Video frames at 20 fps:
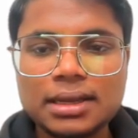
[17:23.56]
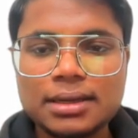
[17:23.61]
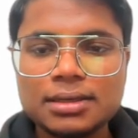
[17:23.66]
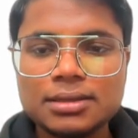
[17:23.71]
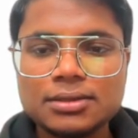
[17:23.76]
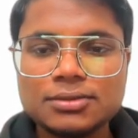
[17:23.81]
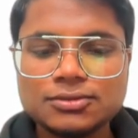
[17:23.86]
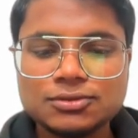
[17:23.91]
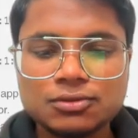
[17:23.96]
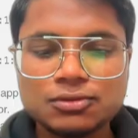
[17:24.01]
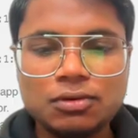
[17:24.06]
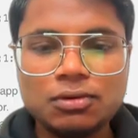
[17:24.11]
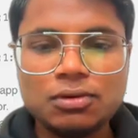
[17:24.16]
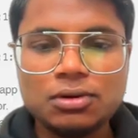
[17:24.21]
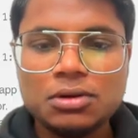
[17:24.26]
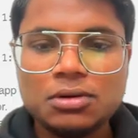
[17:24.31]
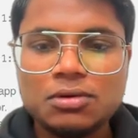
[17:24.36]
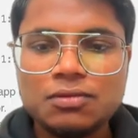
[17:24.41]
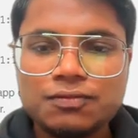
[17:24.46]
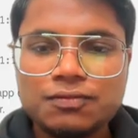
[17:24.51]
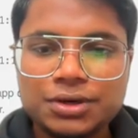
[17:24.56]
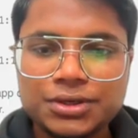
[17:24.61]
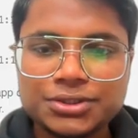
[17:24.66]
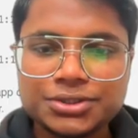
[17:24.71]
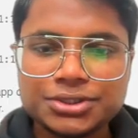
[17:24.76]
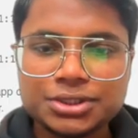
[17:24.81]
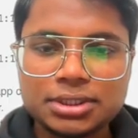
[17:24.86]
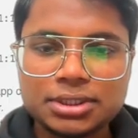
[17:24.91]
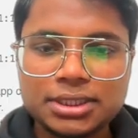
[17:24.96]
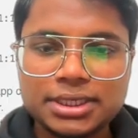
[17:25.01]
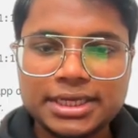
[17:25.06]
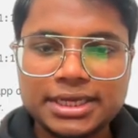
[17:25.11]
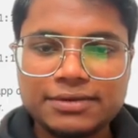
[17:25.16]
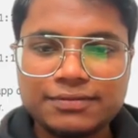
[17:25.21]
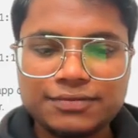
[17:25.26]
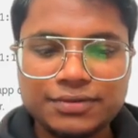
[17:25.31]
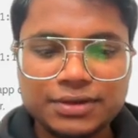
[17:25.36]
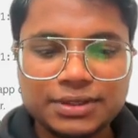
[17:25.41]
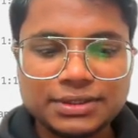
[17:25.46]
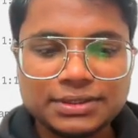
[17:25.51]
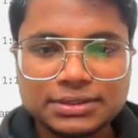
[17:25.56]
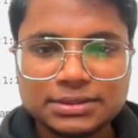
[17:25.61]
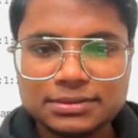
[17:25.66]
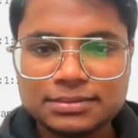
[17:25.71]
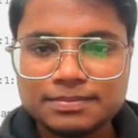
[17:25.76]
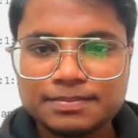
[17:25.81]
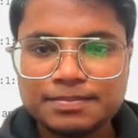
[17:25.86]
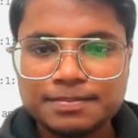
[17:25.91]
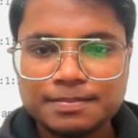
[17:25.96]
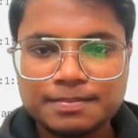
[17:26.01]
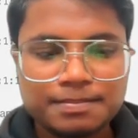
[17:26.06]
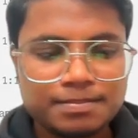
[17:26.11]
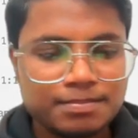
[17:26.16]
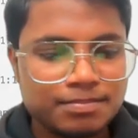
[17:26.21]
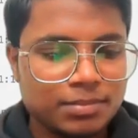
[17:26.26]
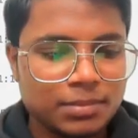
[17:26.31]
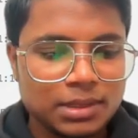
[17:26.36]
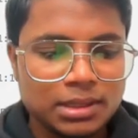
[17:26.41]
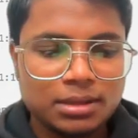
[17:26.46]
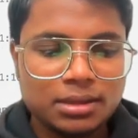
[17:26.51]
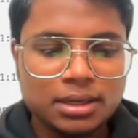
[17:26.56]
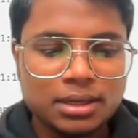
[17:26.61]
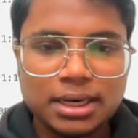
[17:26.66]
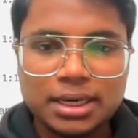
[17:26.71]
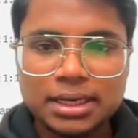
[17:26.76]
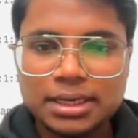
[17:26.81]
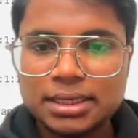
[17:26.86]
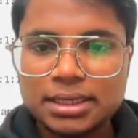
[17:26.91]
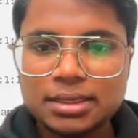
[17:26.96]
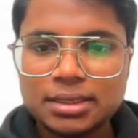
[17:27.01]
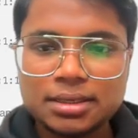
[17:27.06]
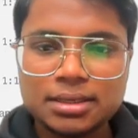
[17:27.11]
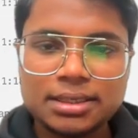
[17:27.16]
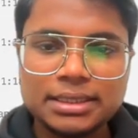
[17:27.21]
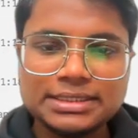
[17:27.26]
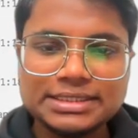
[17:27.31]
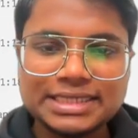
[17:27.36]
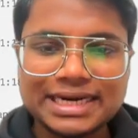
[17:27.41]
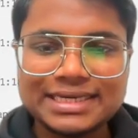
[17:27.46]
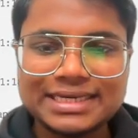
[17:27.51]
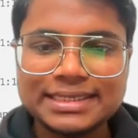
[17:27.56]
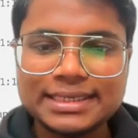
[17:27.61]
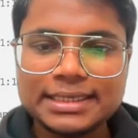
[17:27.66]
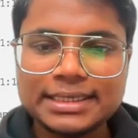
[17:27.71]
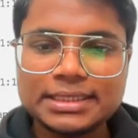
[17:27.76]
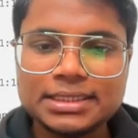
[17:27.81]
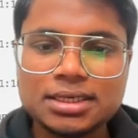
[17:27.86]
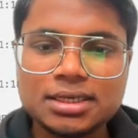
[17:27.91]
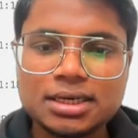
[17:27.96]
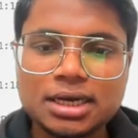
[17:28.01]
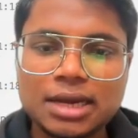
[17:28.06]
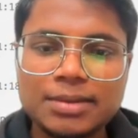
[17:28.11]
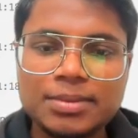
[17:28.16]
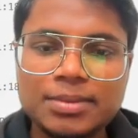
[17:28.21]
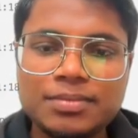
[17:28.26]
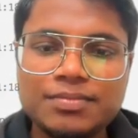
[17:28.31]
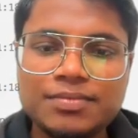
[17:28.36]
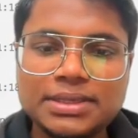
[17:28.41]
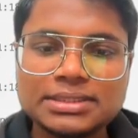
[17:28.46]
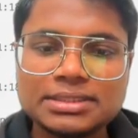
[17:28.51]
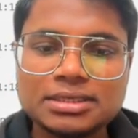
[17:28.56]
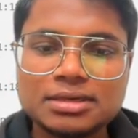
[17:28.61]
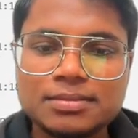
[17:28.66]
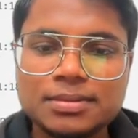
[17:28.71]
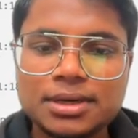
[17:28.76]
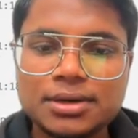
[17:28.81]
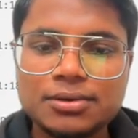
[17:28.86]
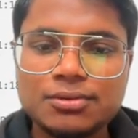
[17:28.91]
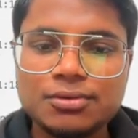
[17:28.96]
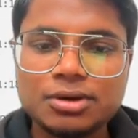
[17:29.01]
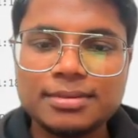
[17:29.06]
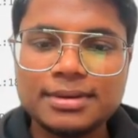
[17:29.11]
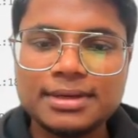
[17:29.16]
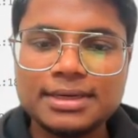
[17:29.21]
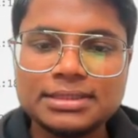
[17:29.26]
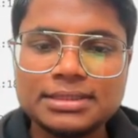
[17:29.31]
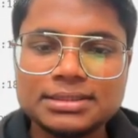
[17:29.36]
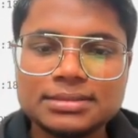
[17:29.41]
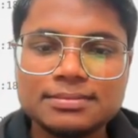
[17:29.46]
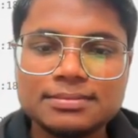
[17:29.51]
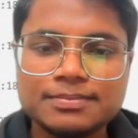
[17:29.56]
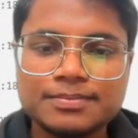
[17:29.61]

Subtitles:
So function DFS, and inside that I believe passing our new comments,